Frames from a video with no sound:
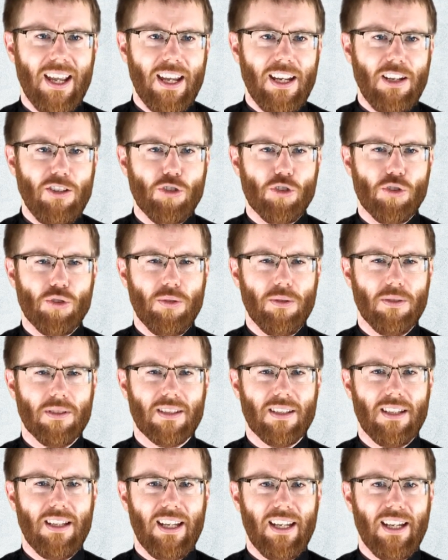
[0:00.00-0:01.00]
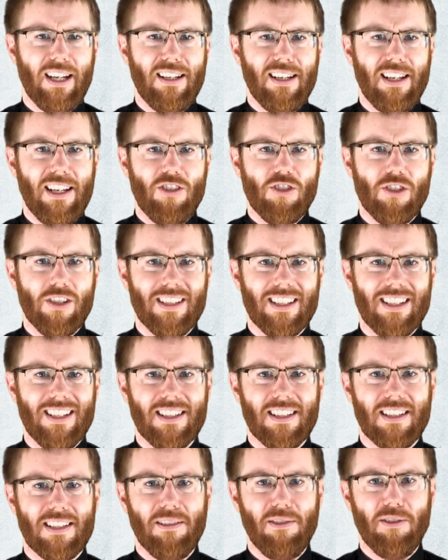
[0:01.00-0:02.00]
In short, Ignatius
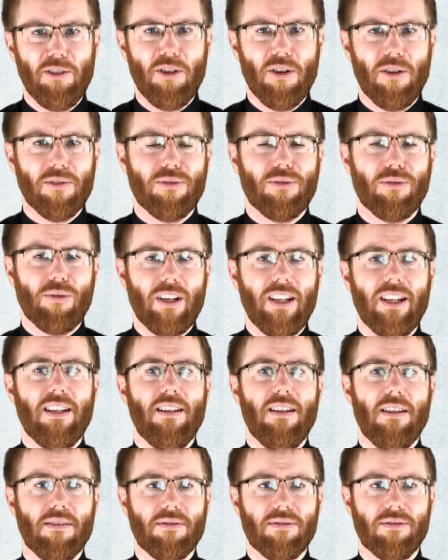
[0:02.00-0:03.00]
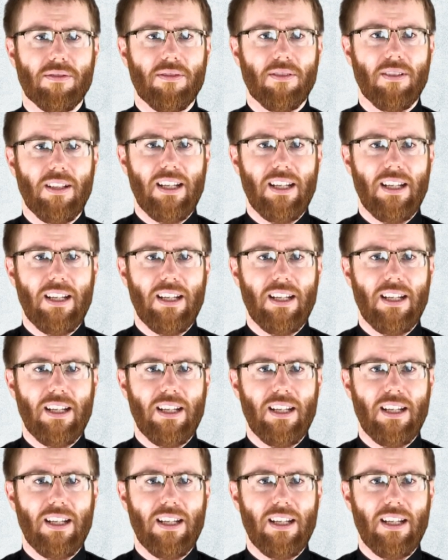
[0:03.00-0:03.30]
is still not free enough.